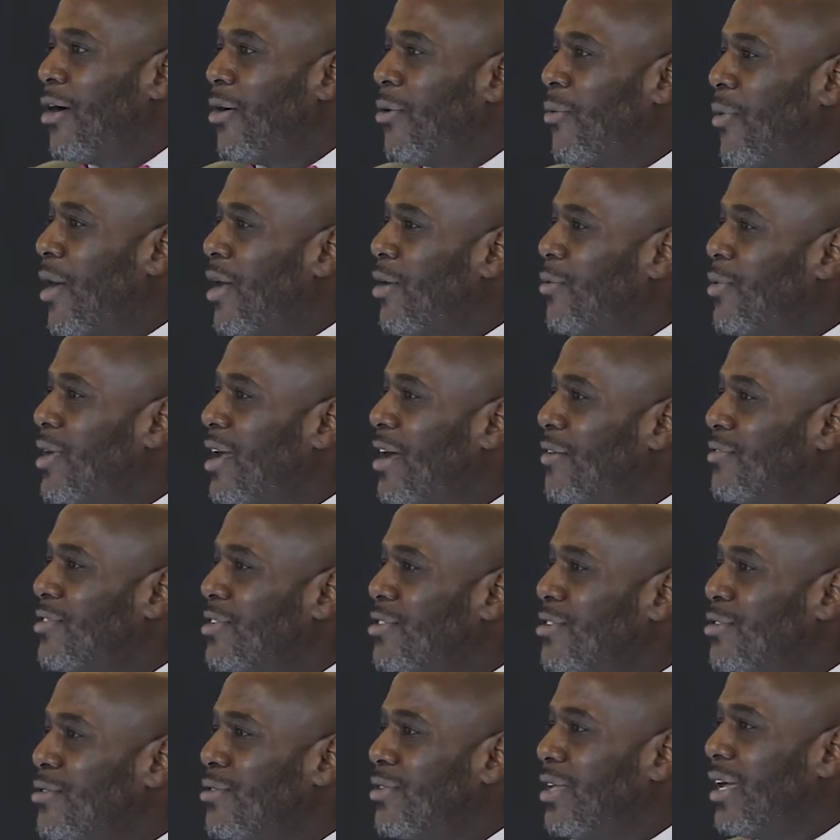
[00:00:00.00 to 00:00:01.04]
Why do we have to
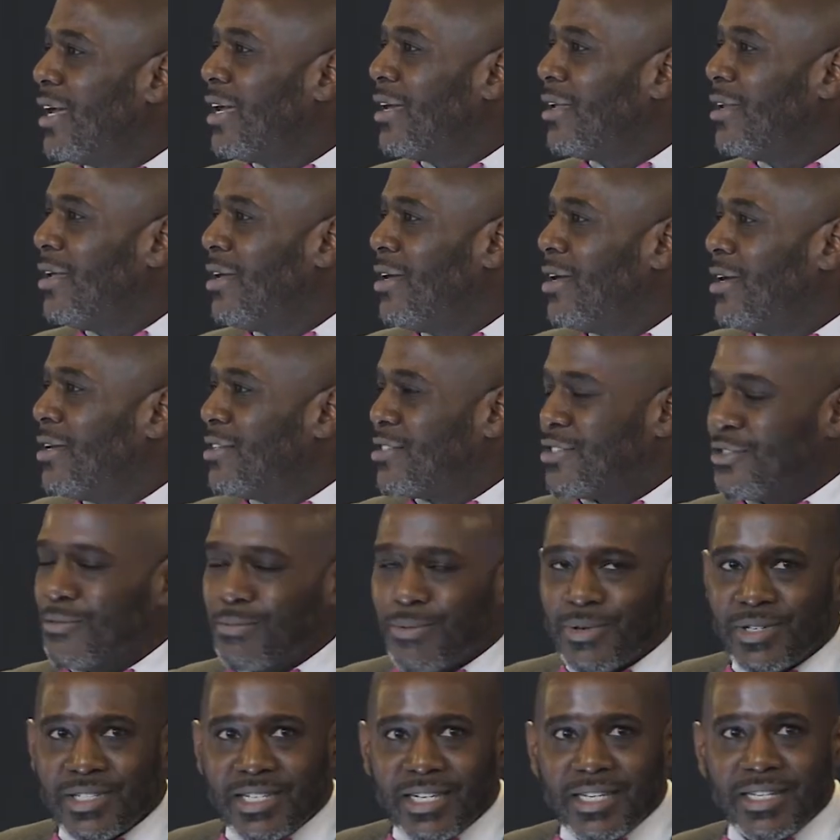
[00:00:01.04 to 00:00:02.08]
do that? A
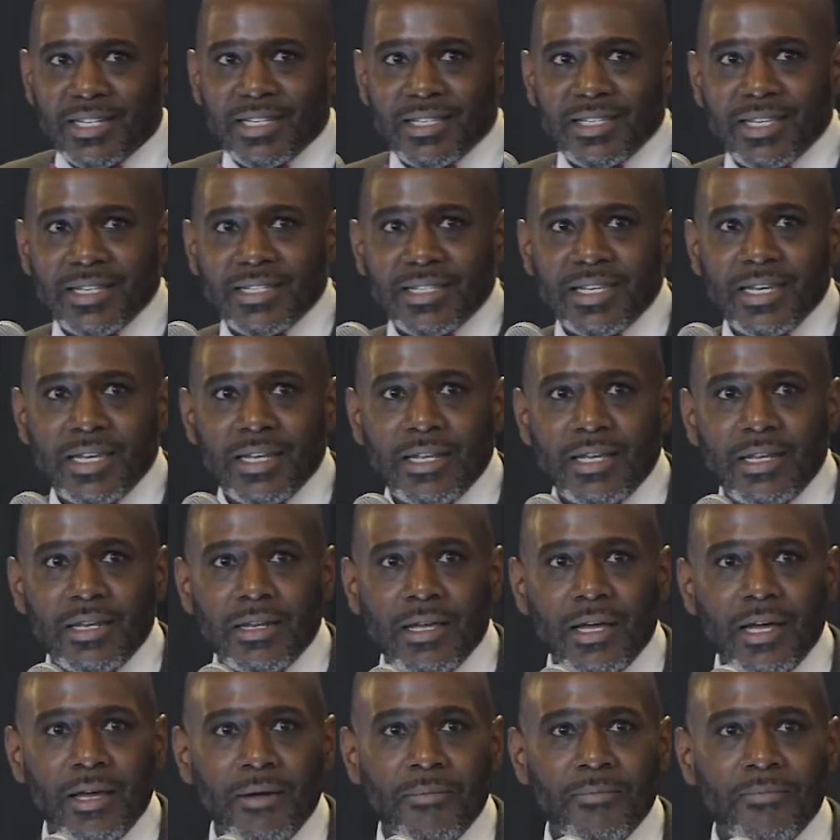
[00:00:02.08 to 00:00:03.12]
superintendent that's getting
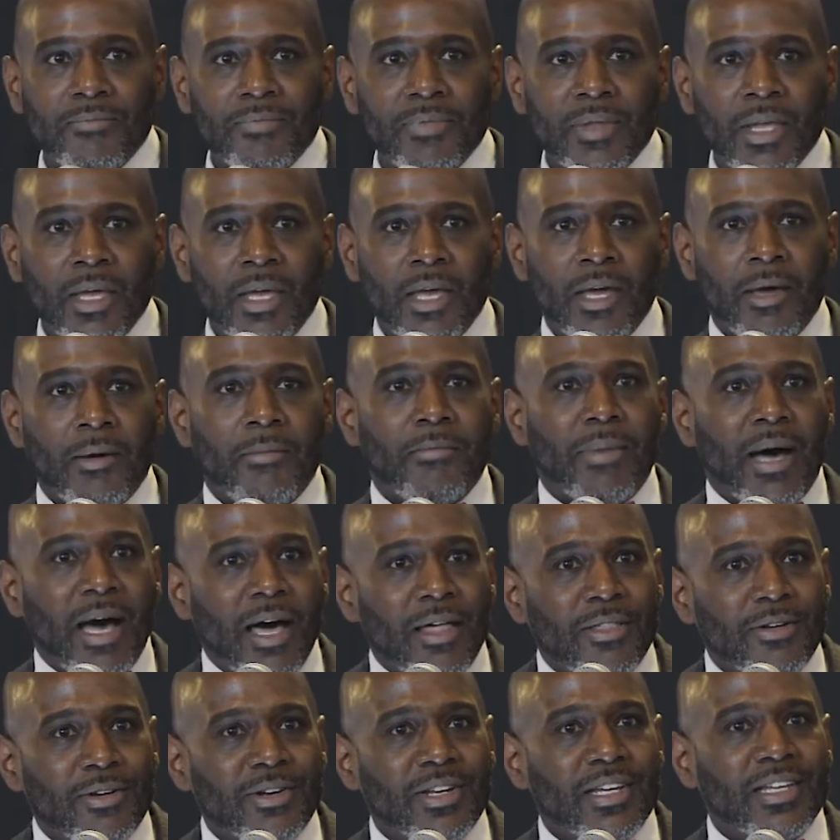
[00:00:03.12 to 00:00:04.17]

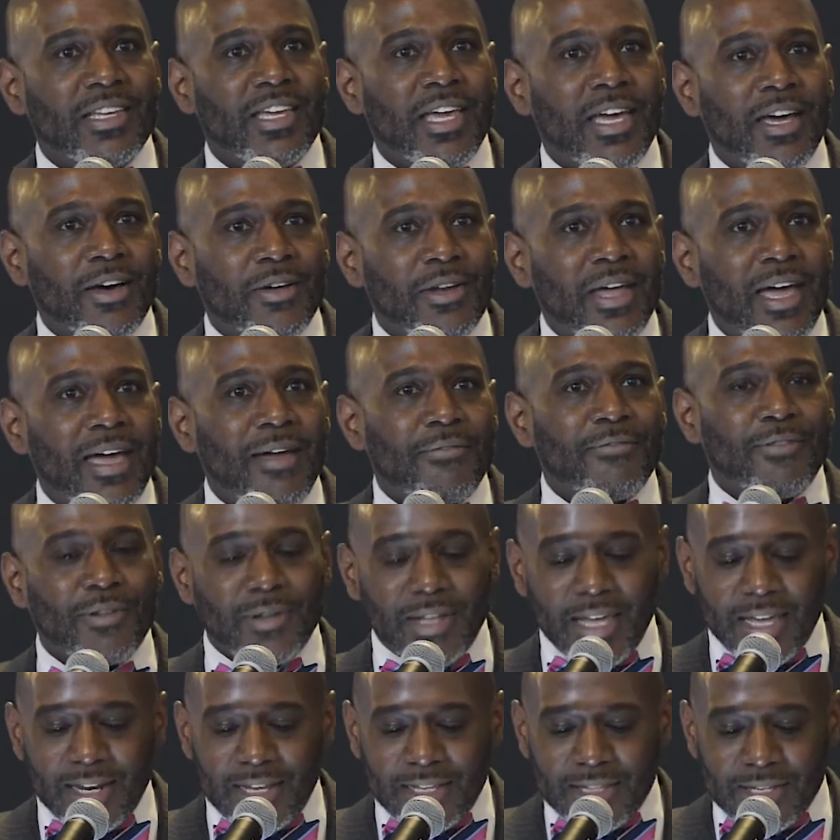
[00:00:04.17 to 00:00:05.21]
bothered and yelled at for
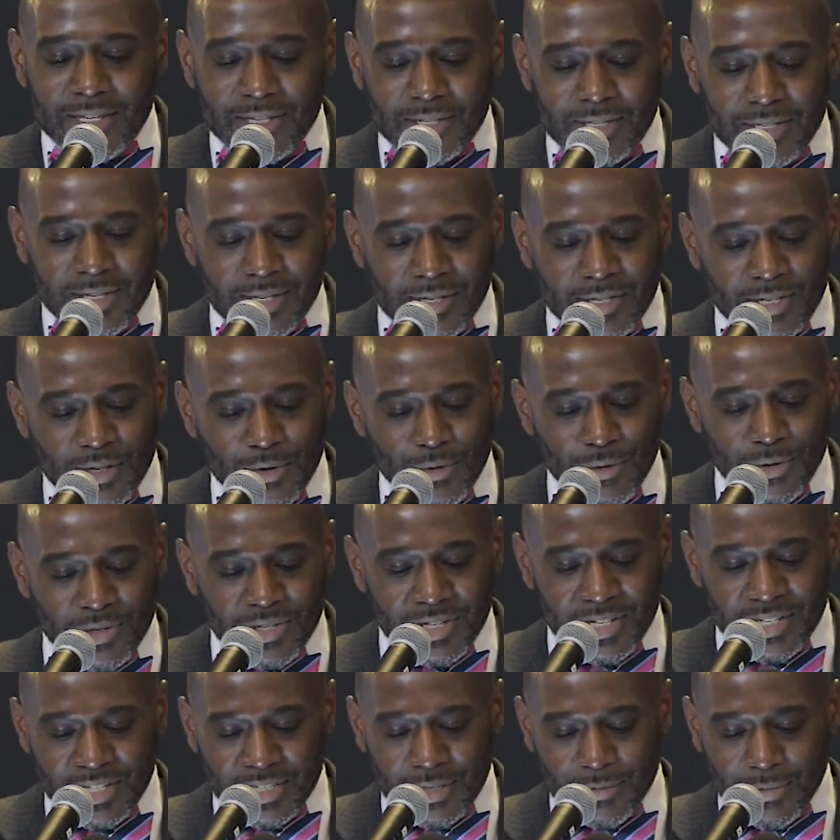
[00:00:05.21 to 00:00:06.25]
letting the school
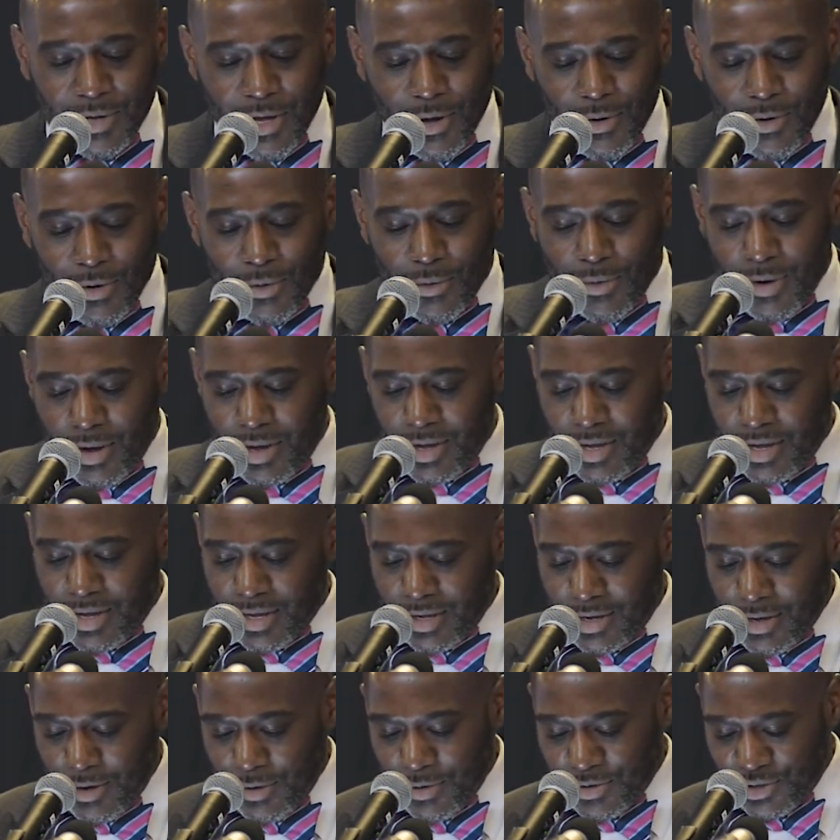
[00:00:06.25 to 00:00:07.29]
system
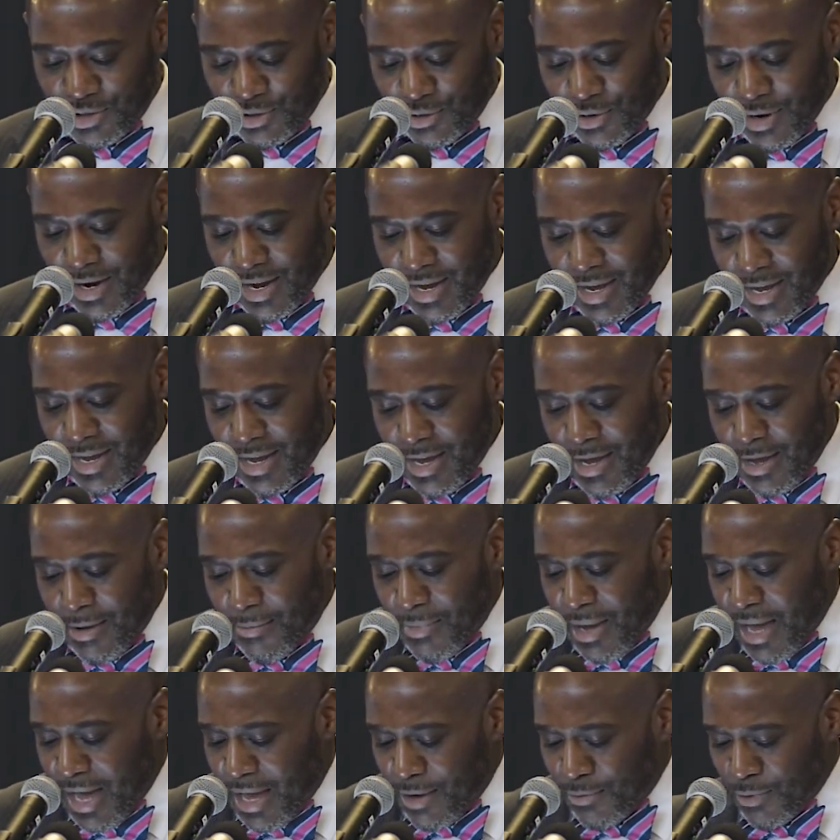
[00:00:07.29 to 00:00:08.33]
go astray
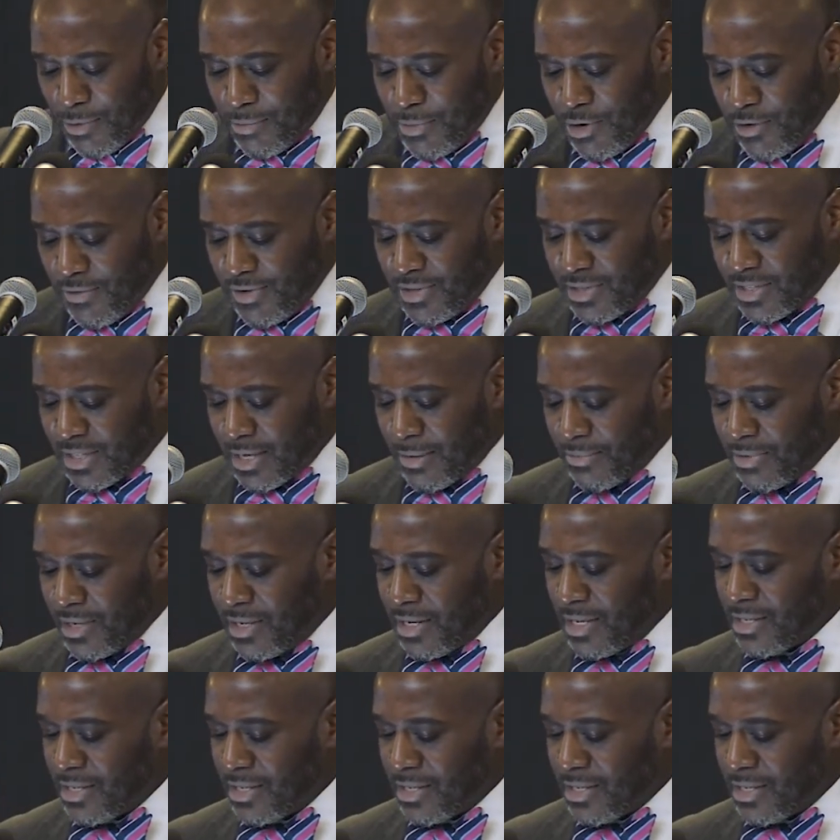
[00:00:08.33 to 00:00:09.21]
behind removing something